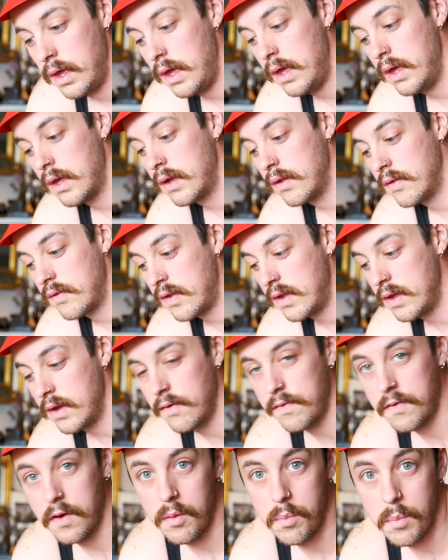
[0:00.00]
Here you can see
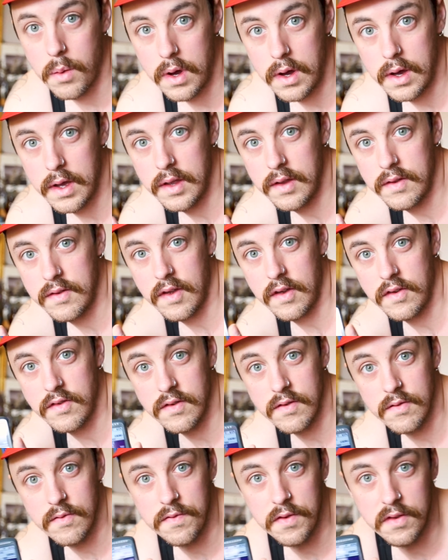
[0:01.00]
I've got my
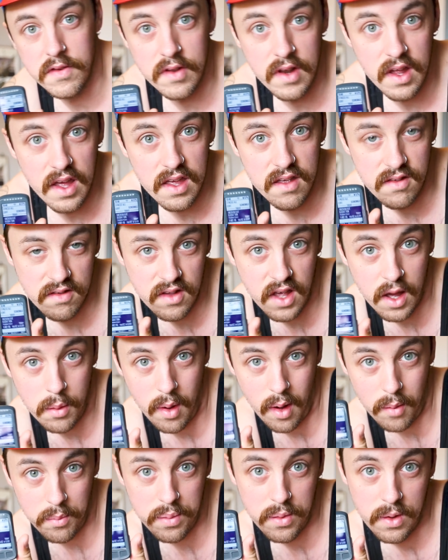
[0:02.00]
session for today. It's come
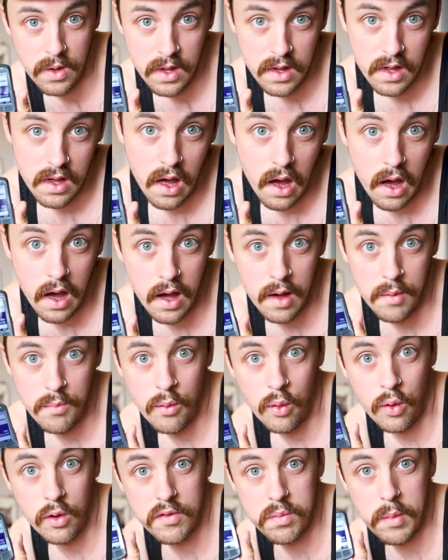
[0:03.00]
up
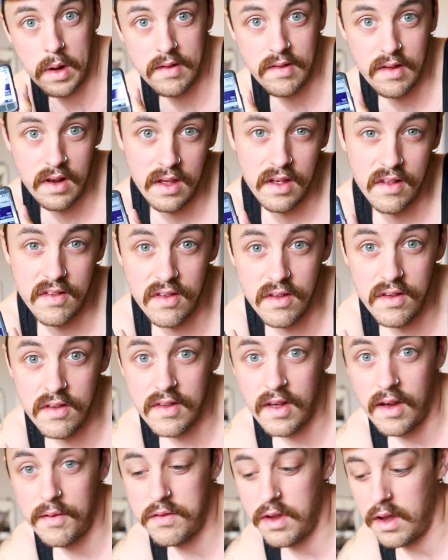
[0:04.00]
automatically as soon
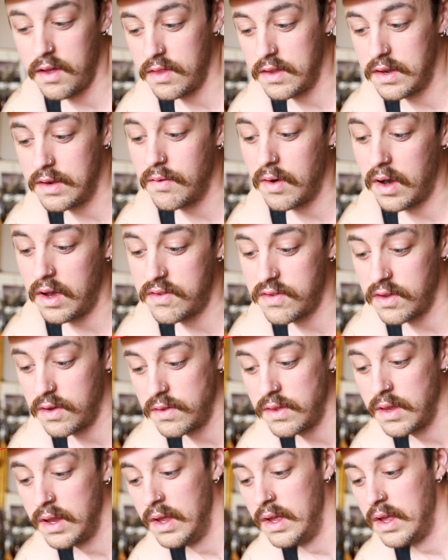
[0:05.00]
as I've turned the device
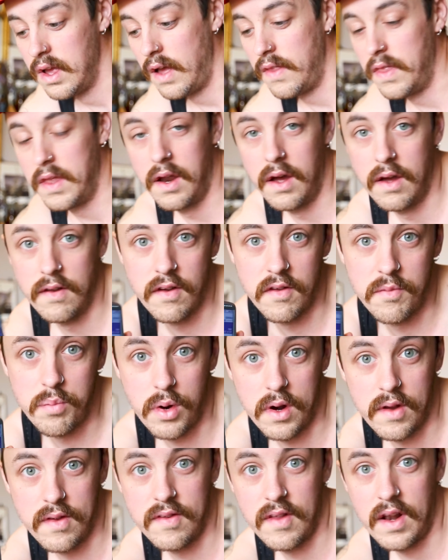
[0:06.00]
on, and then I just
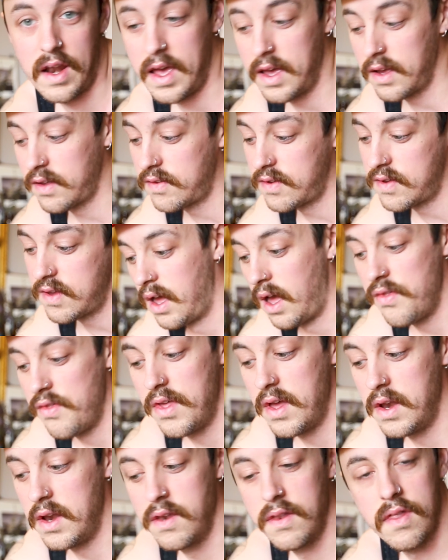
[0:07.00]
press select, and
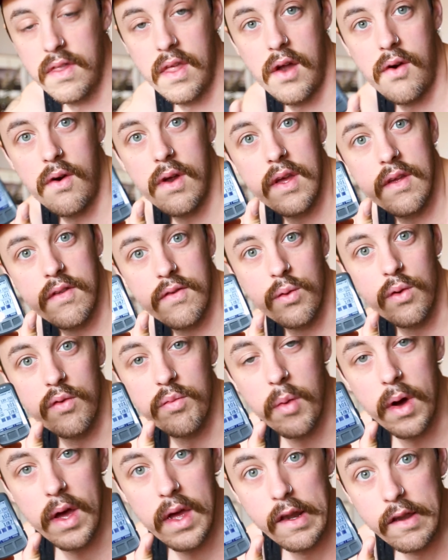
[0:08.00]
then there it is, all
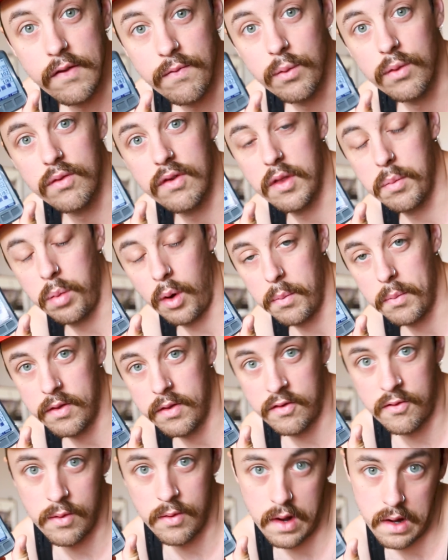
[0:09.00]
of my intervals at the bottom of
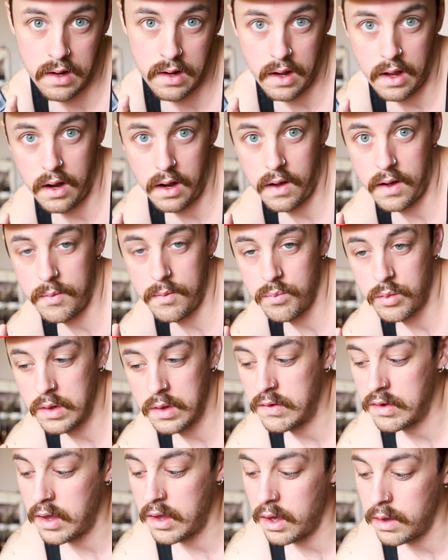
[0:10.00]
the screen, and I'm
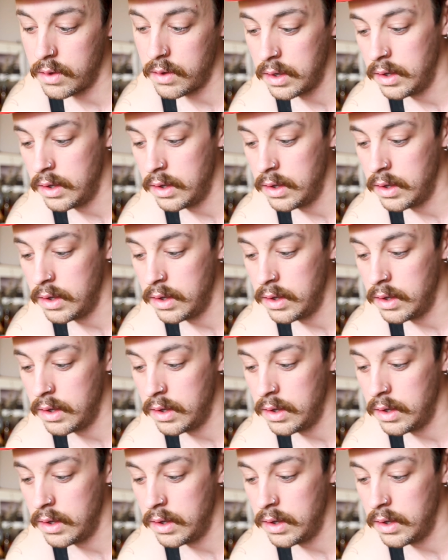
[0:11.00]
good to go.